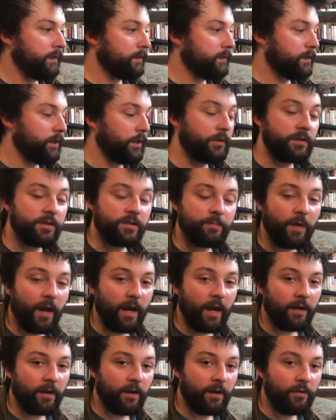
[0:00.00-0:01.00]
turn his
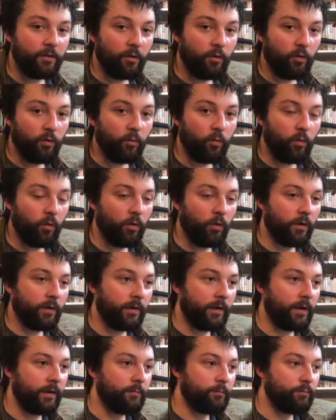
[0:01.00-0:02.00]
back on the whole war
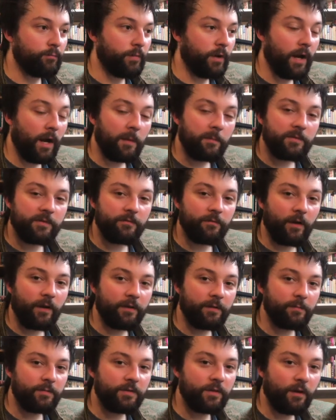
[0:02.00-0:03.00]
and perhaps find
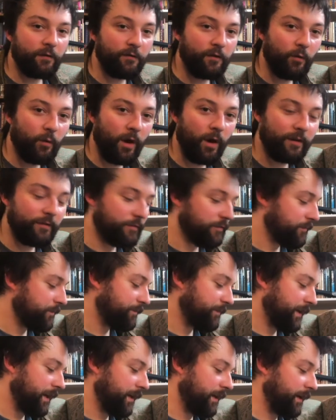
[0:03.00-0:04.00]
himself a wife.
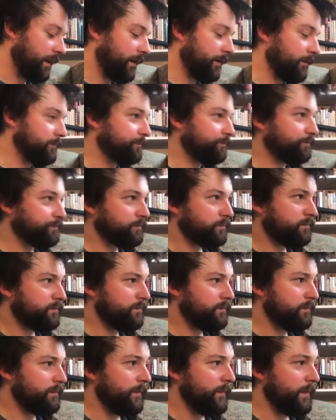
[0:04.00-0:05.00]
Anyhow,
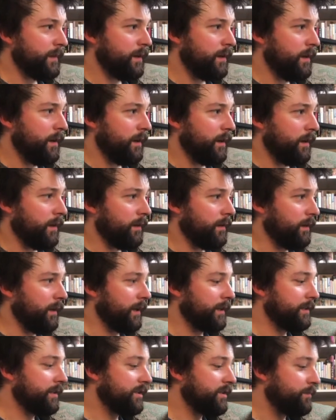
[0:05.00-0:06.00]

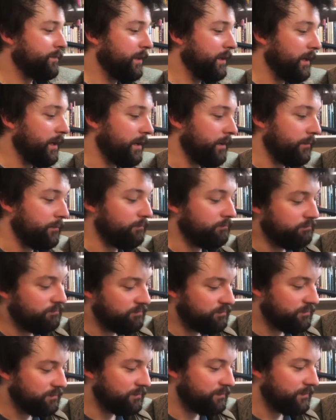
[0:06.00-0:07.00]
let us begin.
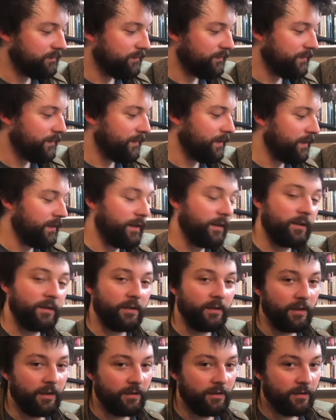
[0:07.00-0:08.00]

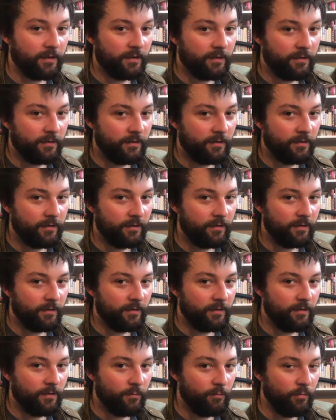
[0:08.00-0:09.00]
Iliad,
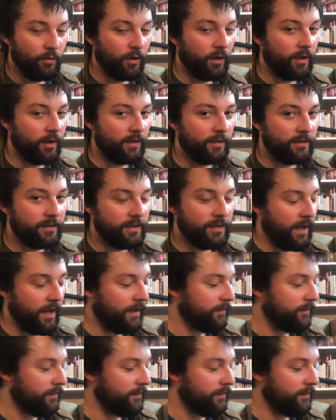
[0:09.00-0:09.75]
Book 10.